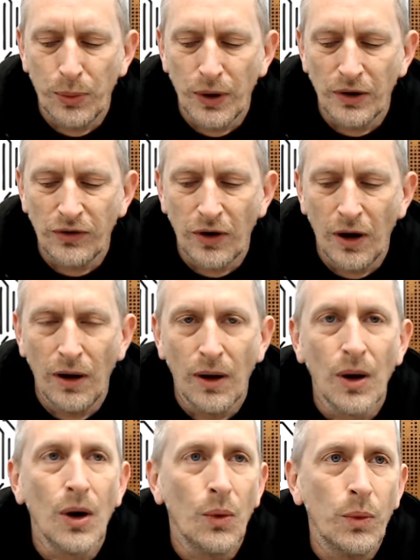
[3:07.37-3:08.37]
But
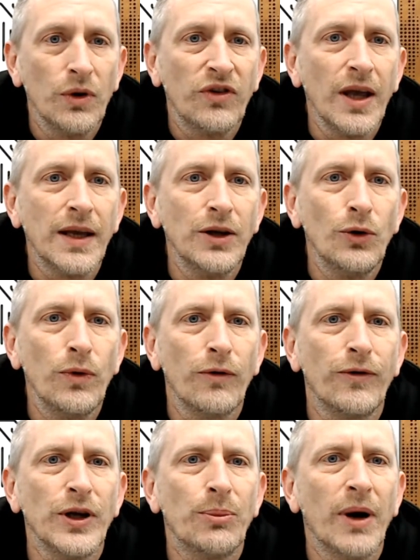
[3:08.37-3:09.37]
we're taking all the
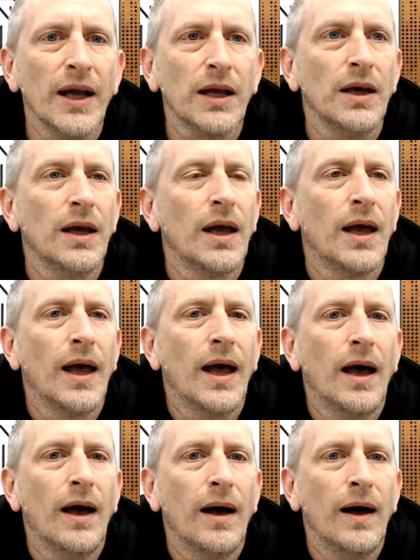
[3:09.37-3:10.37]
feedback
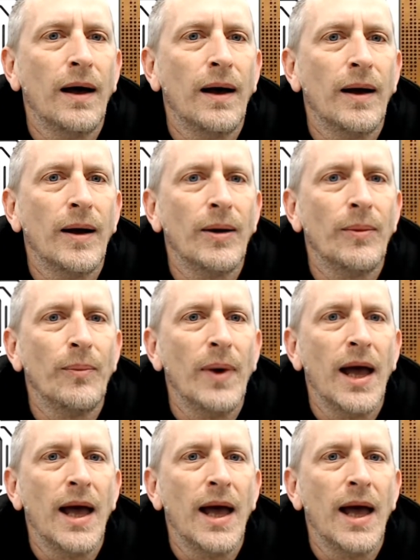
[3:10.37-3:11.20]
and